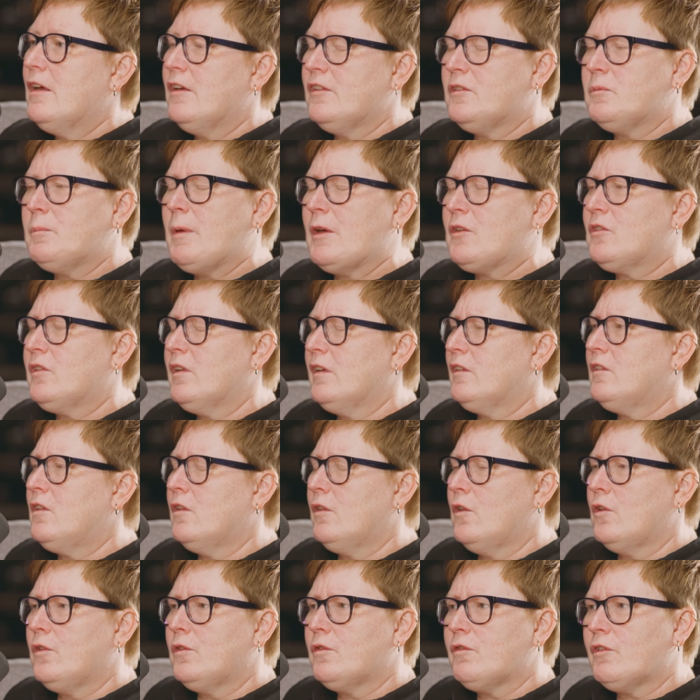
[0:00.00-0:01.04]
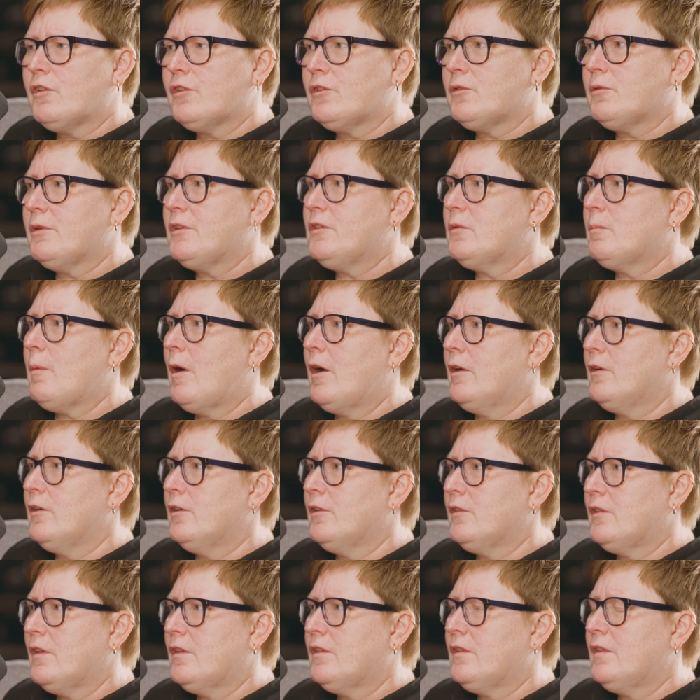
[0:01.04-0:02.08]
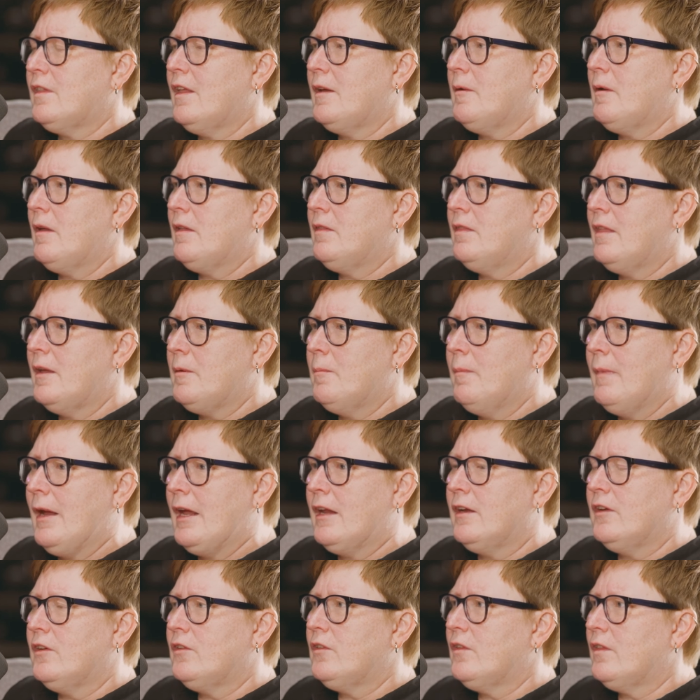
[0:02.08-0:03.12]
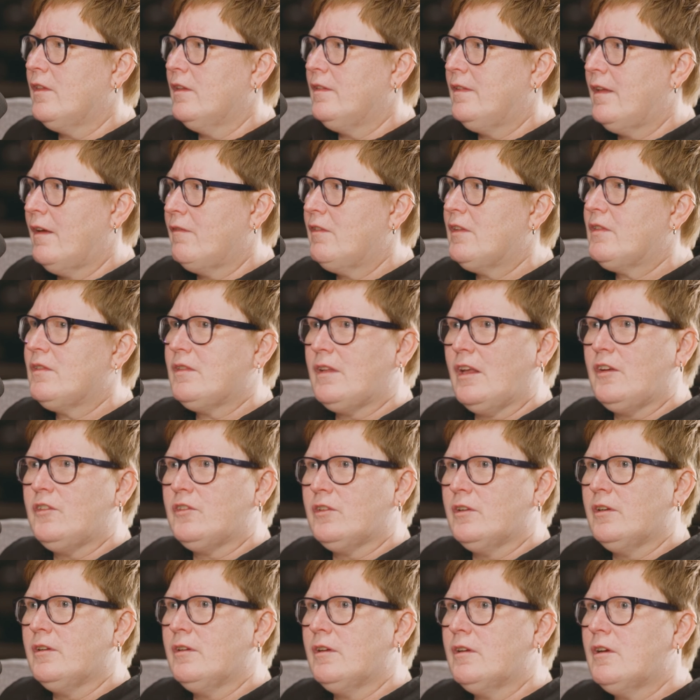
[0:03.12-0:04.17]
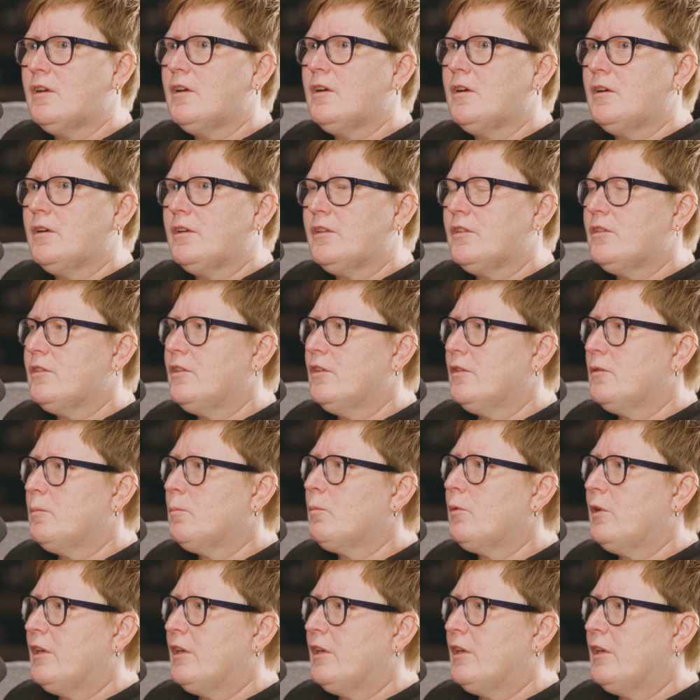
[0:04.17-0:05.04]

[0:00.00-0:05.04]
especially to those first responders as they manage the devastation, it's just